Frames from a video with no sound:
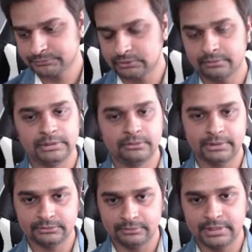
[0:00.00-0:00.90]
sort of
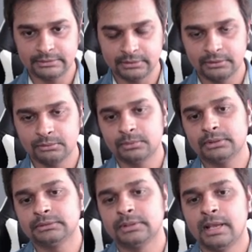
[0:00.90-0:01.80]
interest rates, in other
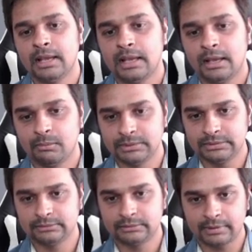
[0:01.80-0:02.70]
words, which
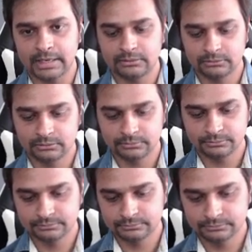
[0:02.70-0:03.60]
is
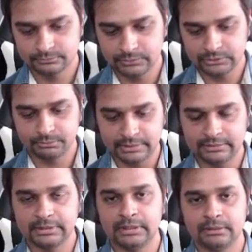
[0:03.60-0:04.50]

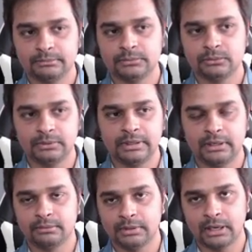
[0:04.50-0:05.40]
basically cooling
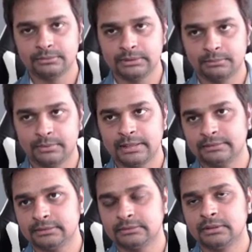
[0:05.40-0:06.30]
down the housing
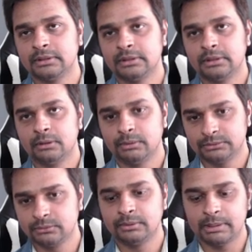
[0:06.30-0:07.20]
prices, which
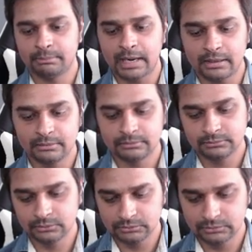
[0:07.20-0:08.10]
is good and bad
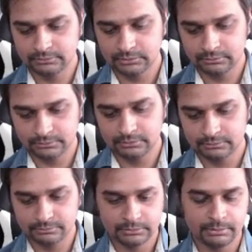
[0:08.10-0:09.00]
both for
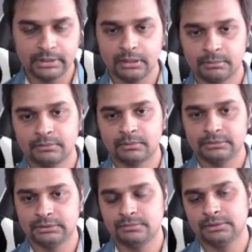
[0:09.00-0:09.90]
depending upon what
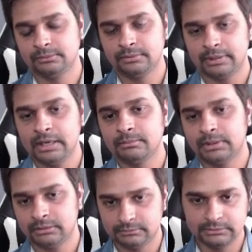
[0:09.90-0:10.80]
situation you are in.
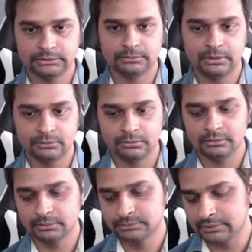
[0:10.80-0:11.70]
But just wanted to show you
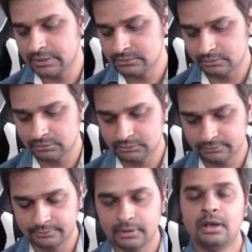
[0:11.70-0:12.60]
some screenshots
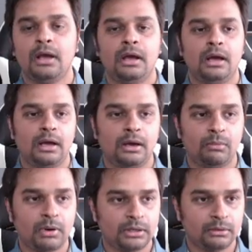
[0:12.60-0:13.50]
of
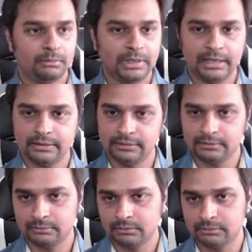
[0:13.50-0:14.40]
what media
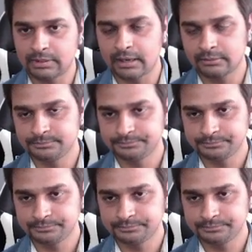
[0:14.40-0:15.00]
thinks about that.